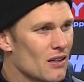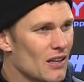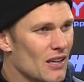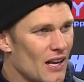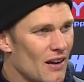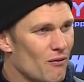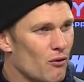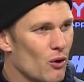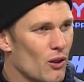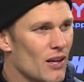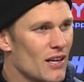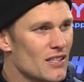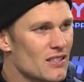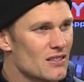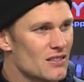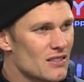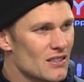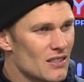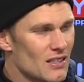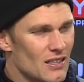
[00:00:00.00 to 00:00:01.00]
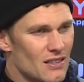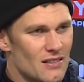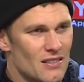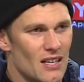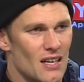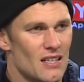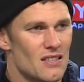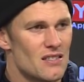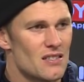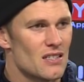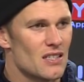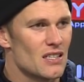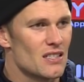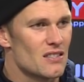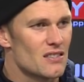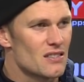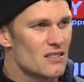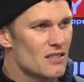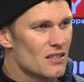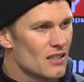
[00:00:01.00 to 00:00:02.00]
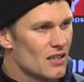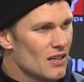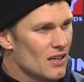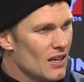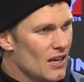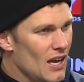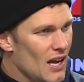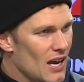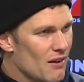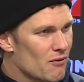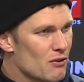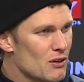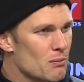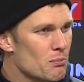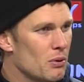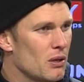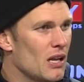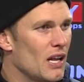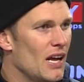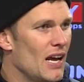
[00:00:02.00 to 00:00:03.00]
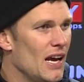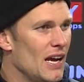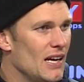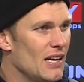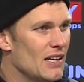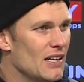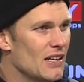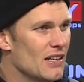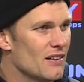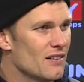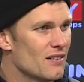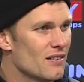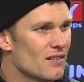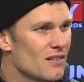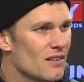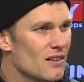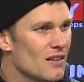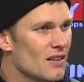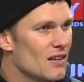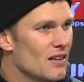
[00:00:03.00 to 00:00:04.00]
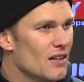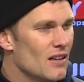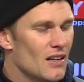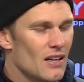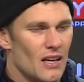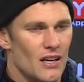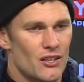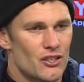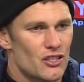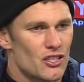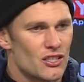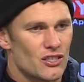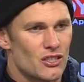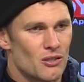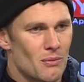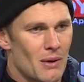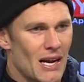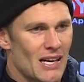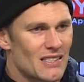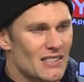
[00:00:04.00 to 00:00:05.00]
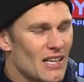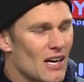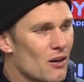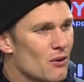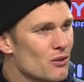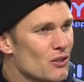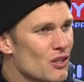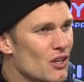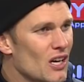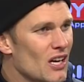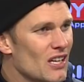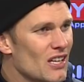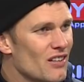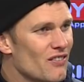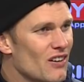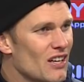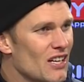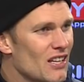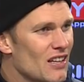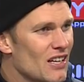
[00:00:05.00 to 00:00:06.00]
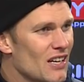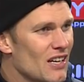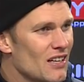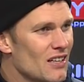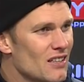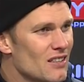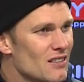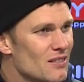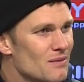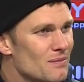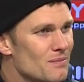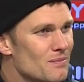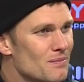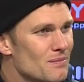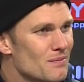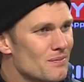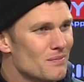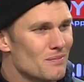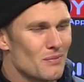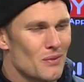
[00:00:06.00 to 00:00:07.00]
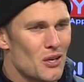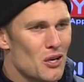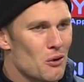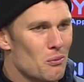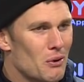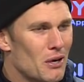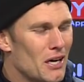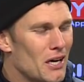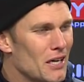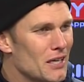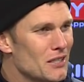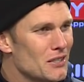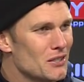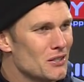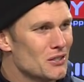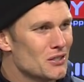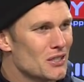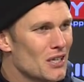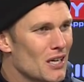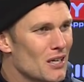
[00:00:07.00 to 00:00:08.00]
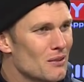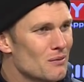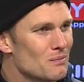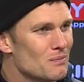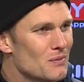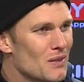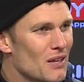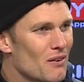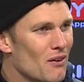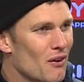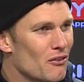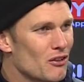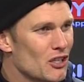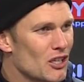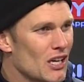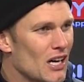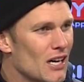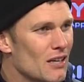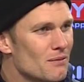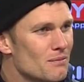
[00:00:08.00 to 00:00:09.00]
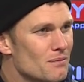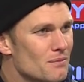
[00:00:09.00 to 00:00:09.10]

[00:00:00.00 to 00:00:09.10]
level that's intense, and it's every play, and it's just you max out. You can't leave anything, you know, behind. You just got to give everything you got.